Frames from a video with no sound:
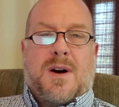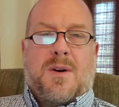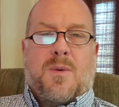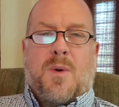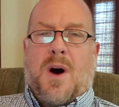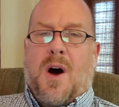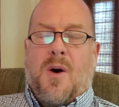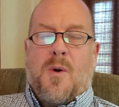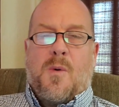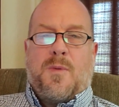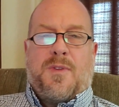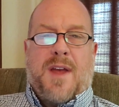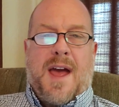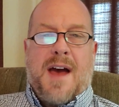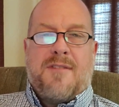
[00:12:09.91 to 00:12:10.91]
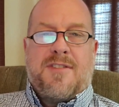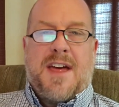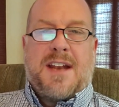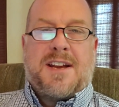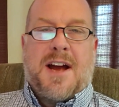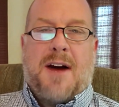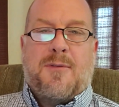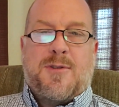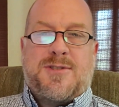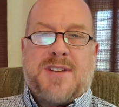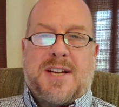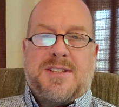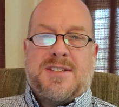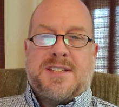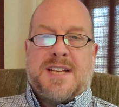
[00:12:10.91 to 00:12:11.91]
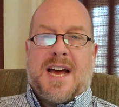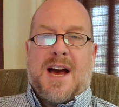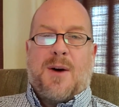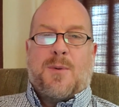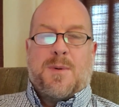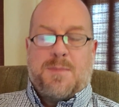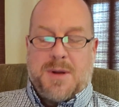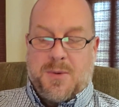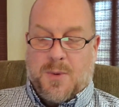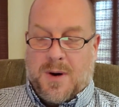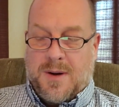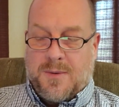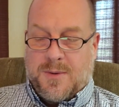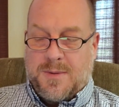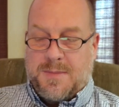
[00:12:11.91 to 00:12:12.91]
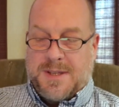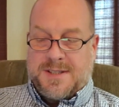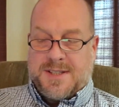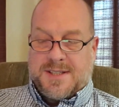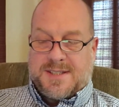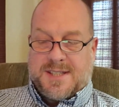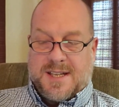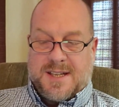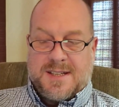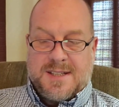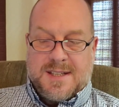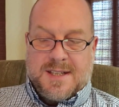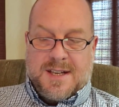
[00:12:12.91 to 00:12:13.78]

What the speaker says: Oh, to have that conversation now would be just a